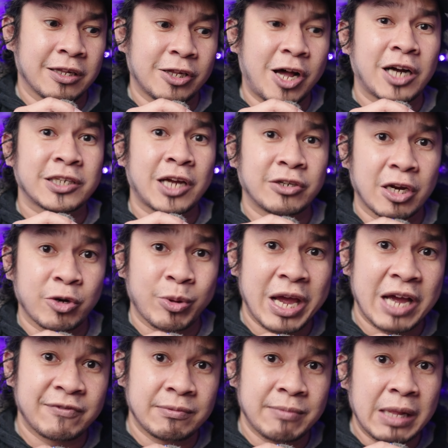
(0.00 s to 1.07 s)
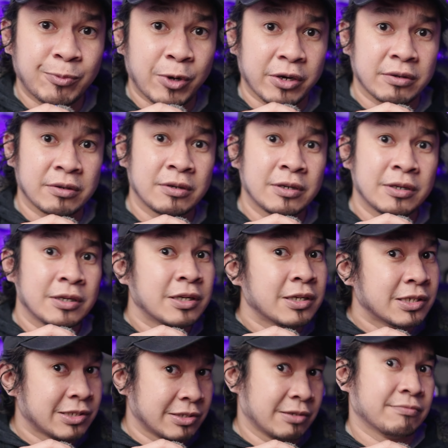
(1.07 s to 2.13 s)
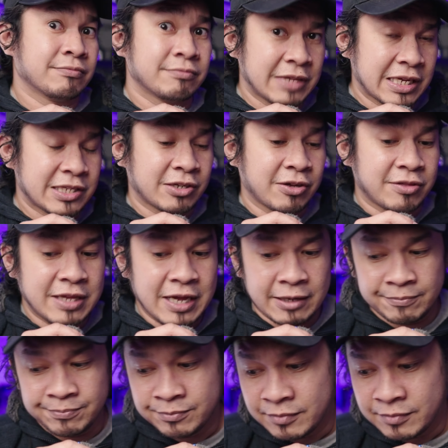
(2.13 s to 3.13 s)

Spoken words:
lockdown that we have in Melbourne. So that's a good thing.